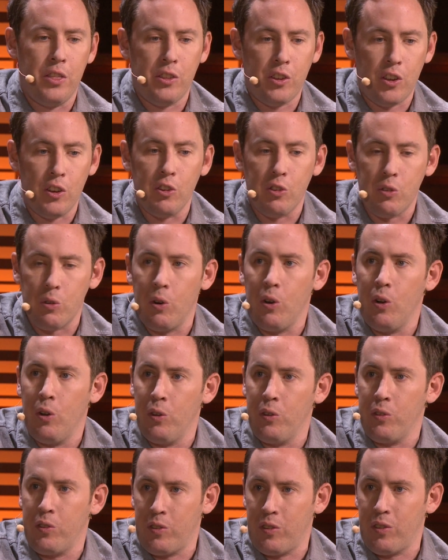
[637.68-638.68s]

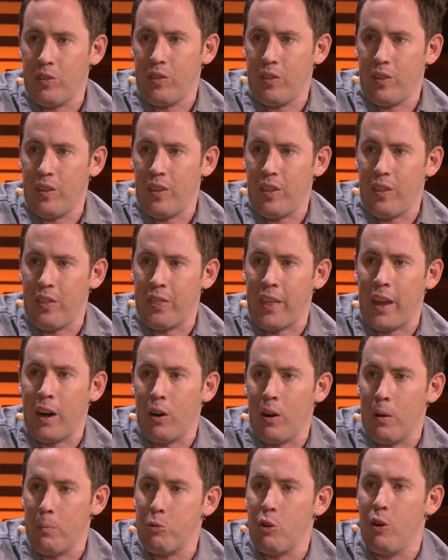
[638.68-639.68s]
controls that
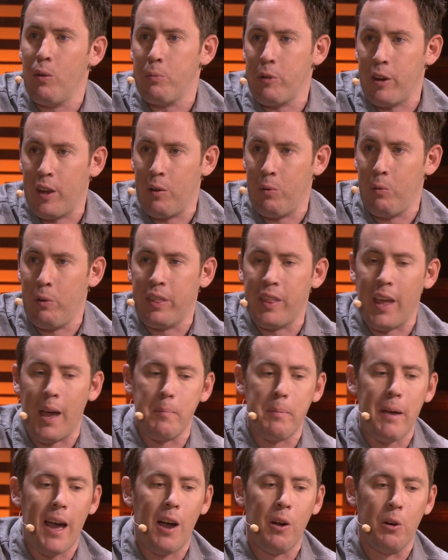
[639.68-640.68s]
are appropriate with
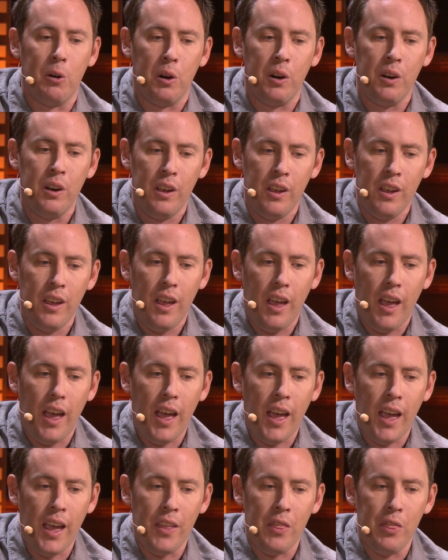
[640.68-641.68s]
that power.
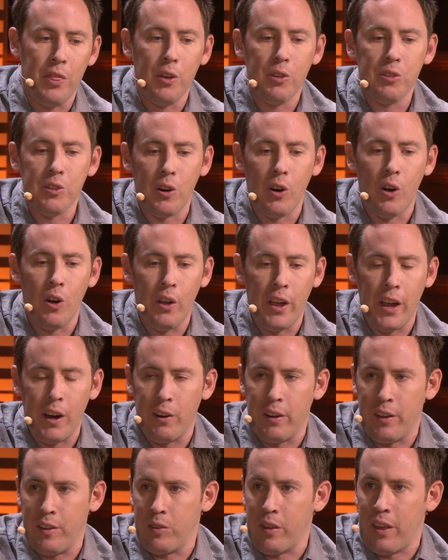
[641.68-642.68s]
And those are all
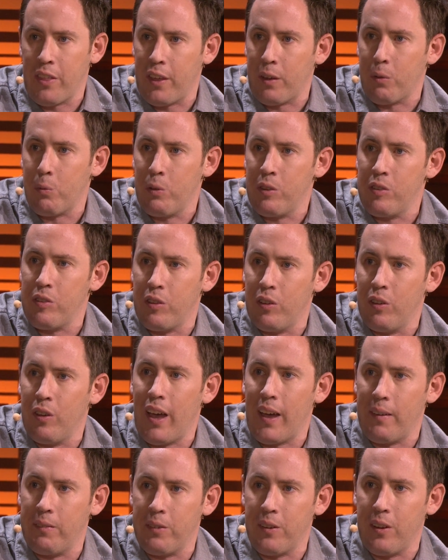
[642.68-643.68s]
areas I think we still
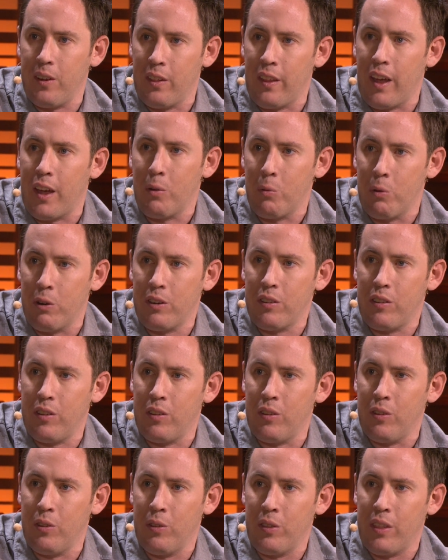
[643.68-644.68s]
have a lot of work to
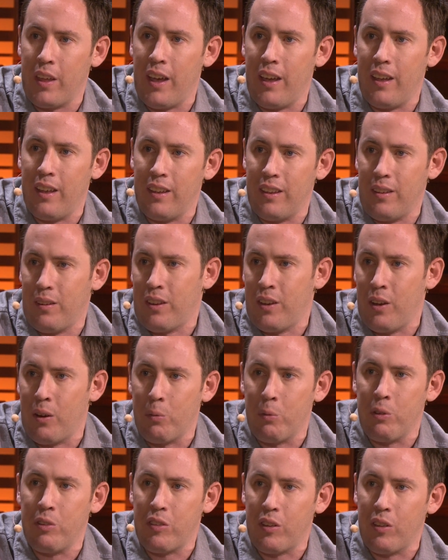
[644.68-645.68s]
do that
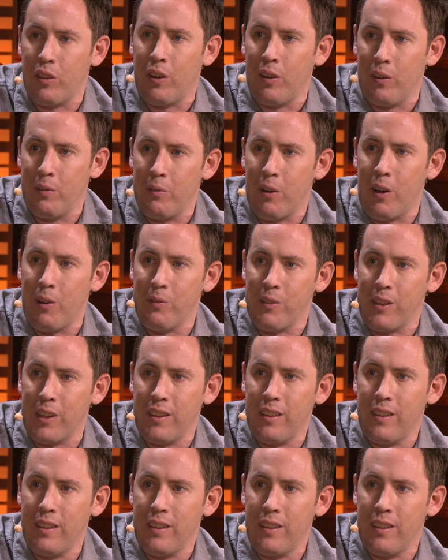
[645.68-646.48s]
we still are evolving.